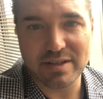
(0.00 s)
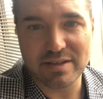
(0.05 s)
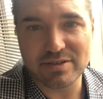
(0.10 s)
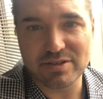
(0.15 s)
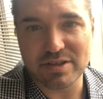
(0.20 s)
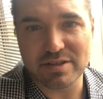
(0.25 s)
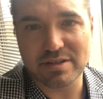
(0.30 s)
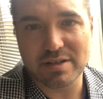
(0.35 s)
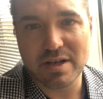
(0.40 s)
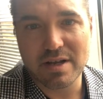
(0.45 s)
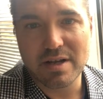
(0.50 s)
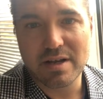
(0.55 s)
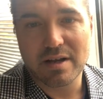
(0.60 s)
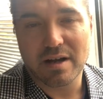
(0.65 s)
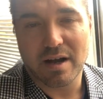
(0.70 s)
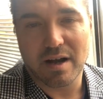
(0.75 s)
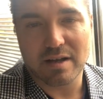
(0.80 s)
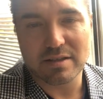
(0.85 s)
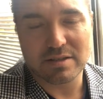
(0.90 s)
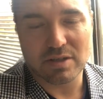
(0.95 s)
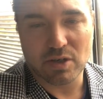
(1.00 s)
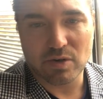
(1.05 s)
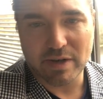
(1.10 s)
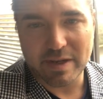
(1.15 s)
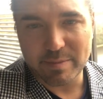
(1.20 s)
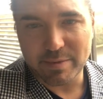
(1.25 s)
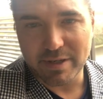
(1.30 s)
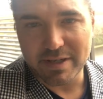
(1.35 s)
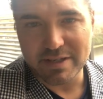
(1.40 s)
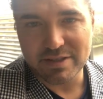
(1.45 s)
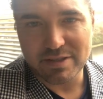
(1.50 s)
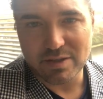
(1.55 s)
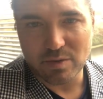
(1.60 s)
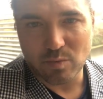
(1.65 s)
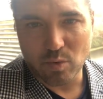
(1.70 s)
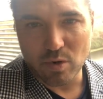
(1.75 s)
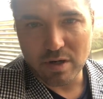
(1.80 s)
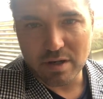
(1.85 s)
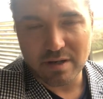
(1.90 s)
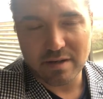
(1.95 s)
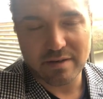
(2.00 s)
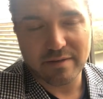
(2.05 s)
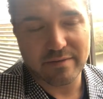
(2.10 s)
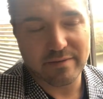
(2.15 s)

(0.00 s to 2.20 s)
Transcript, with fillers: It's just, uh, it's a great place to work,